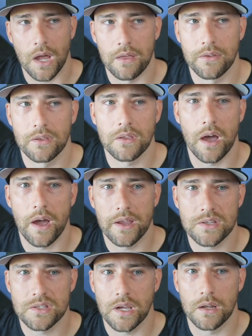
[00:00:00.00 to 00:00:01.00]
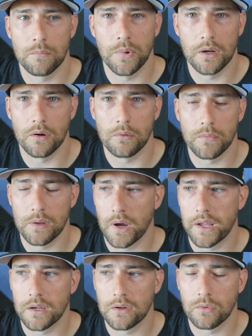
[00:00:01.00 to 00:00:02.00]
I think the highest I had been on in
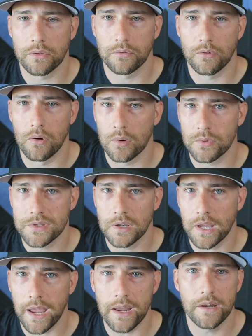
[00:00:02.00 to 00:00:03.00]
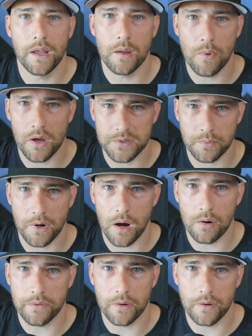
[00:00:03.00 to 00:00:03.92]
my indoor throwing was like 88 miles per hour.